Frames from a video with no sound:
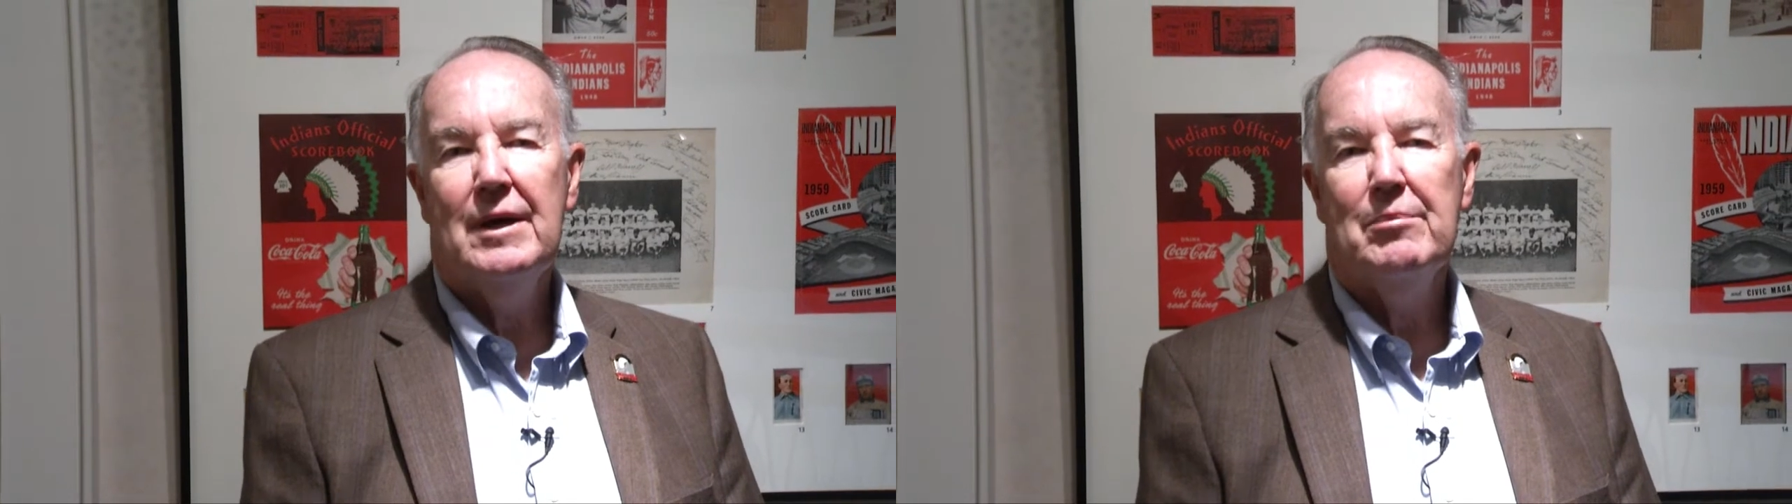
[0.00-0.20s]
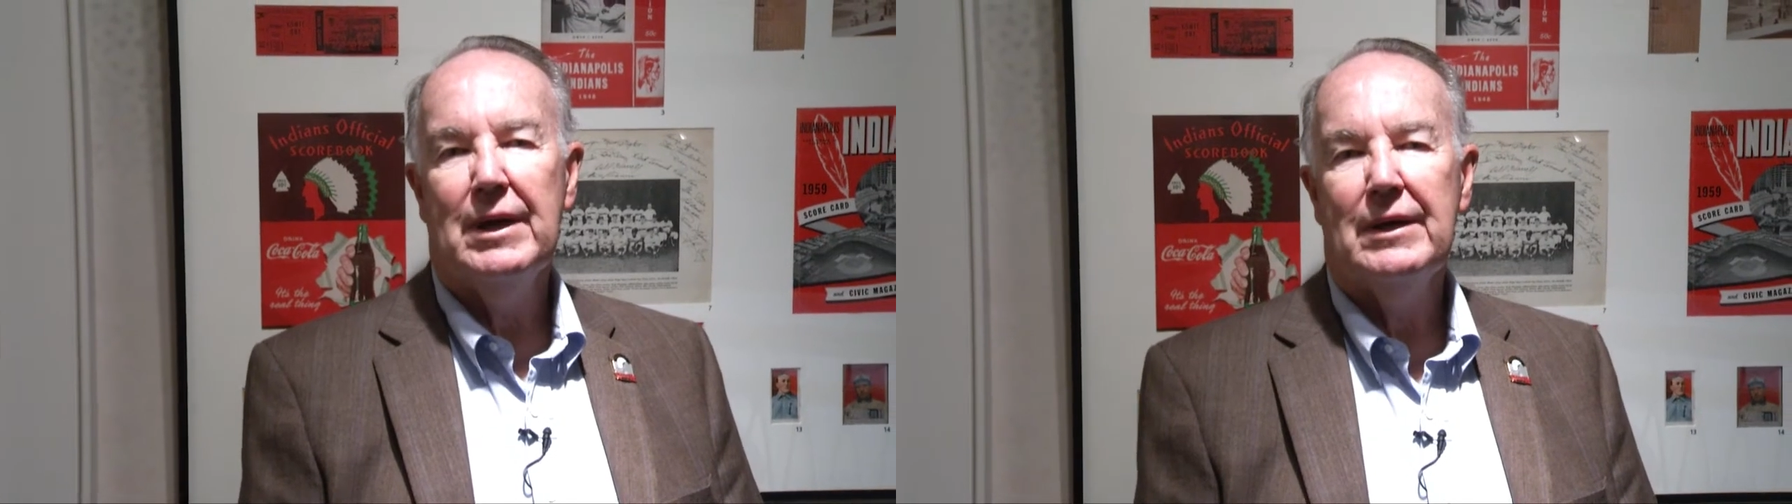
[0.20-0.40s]

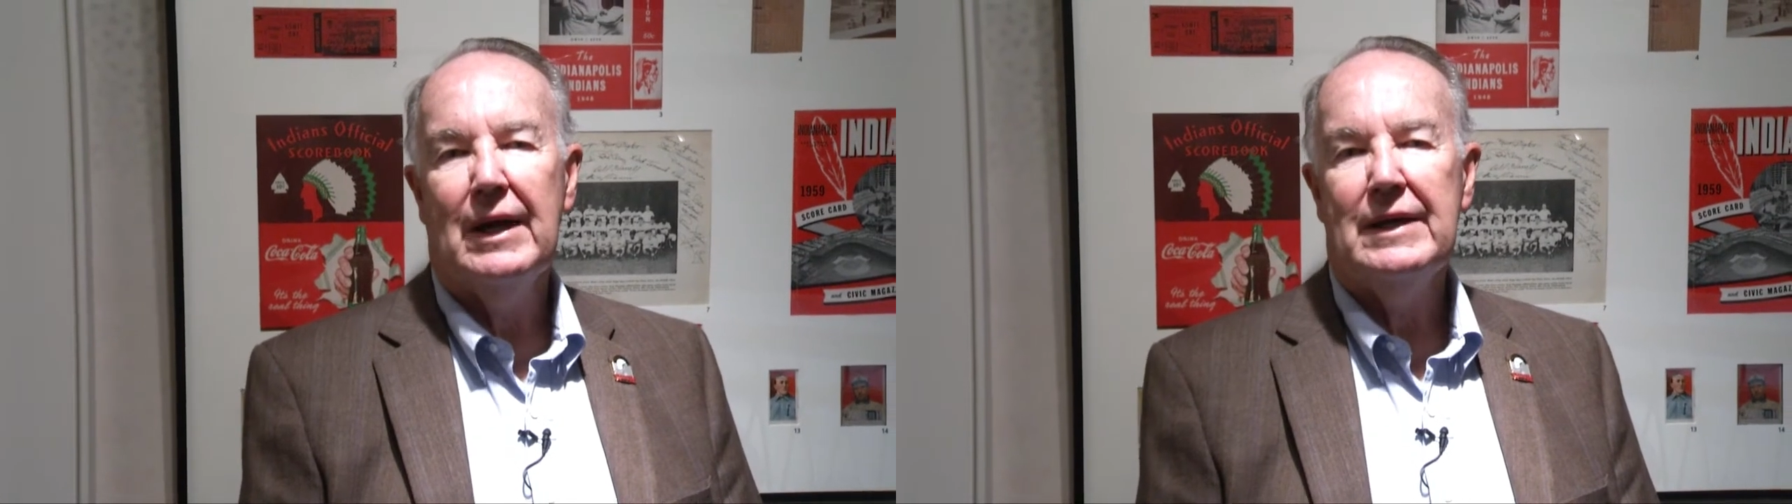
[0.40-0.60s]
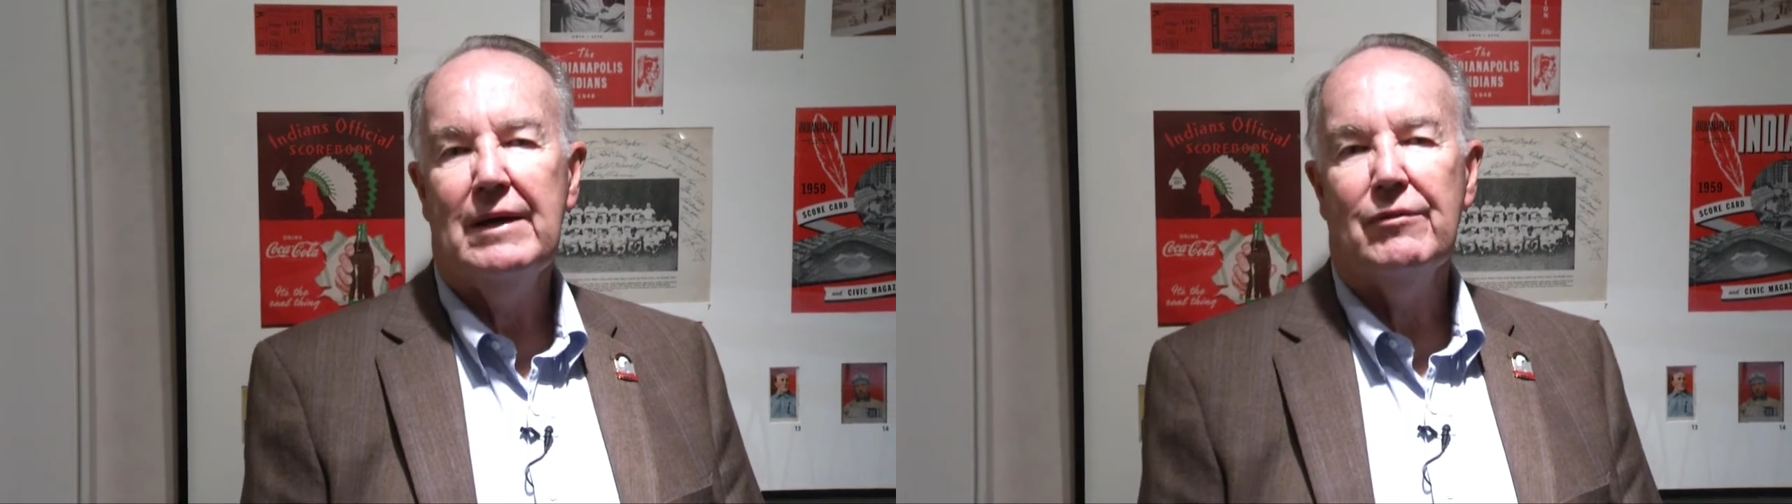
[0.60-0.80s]
but
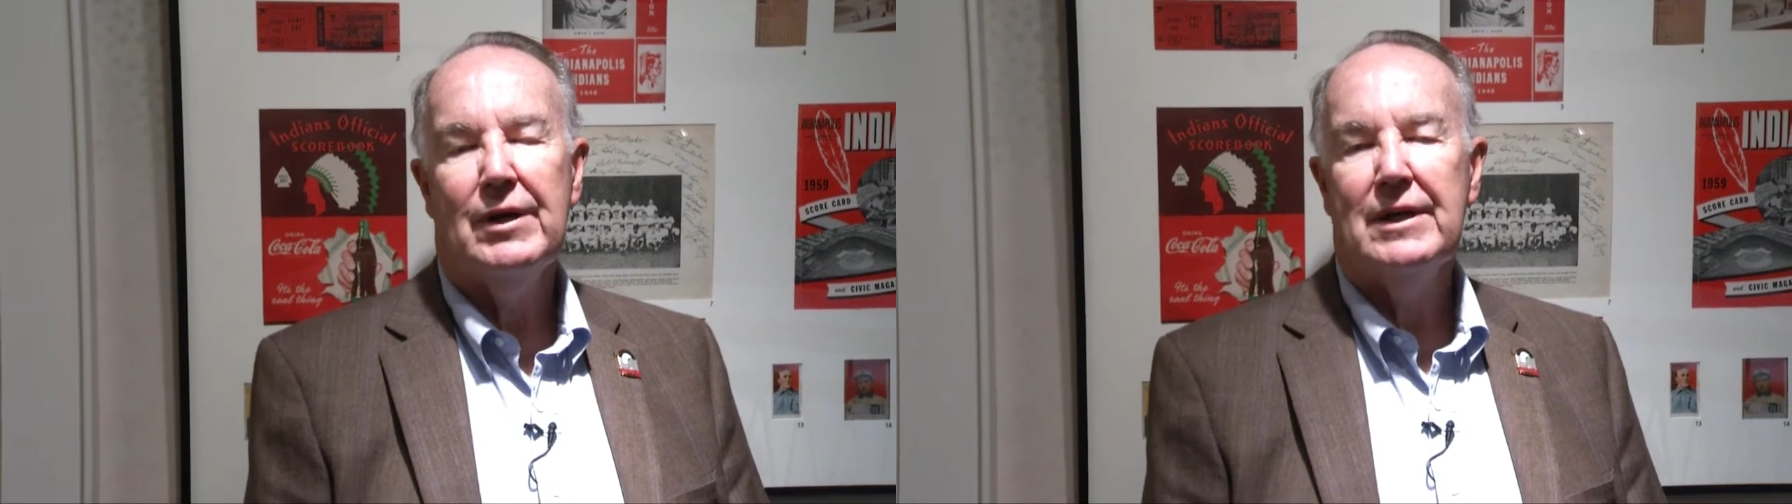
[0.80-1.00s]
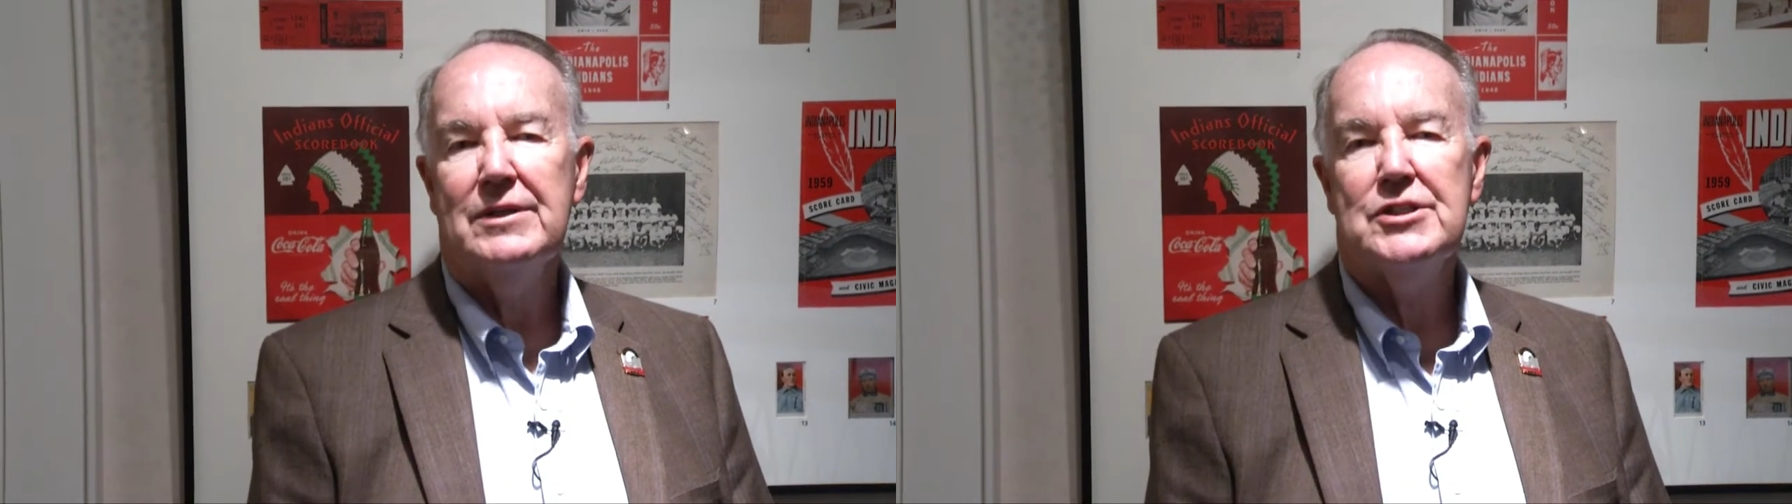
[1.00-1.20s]
I
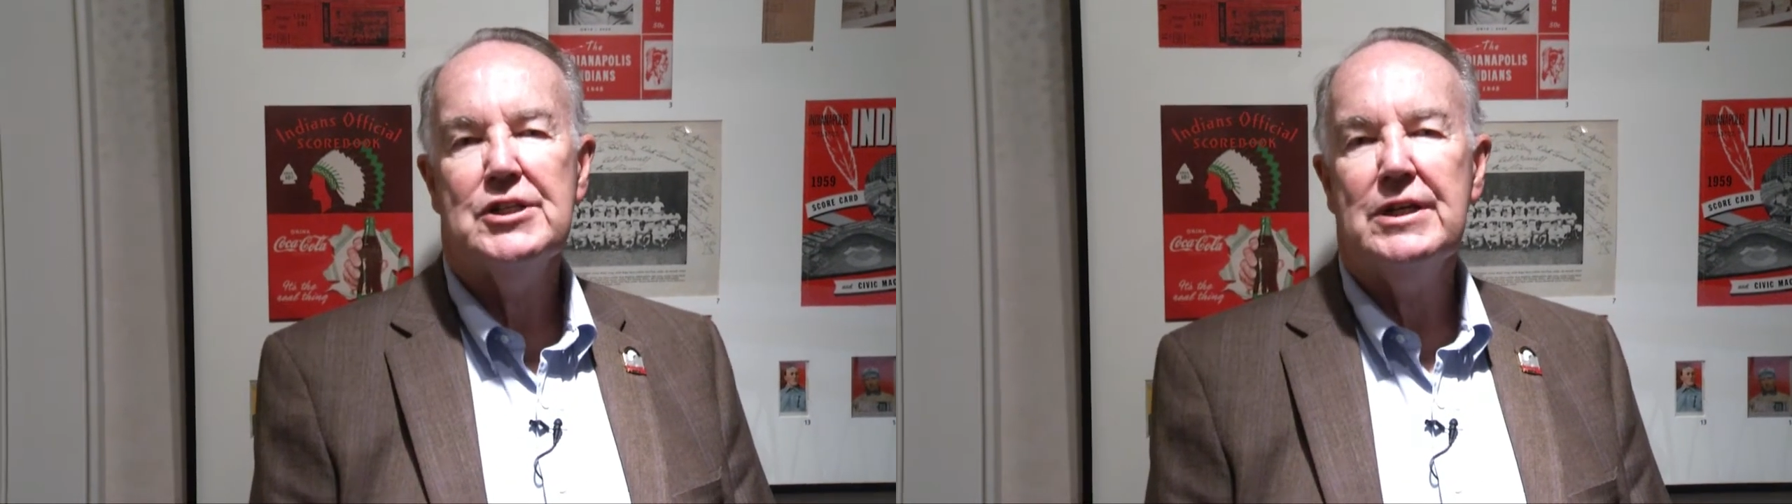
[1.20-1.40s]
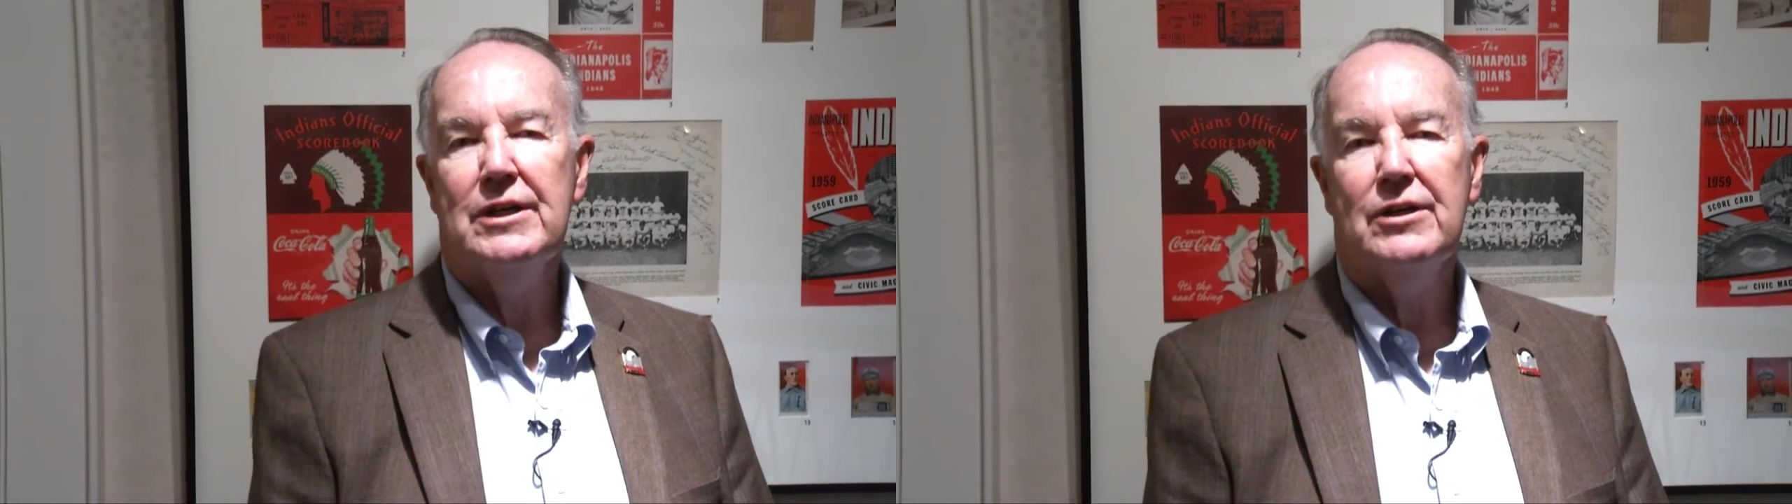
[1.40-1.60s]
never had seen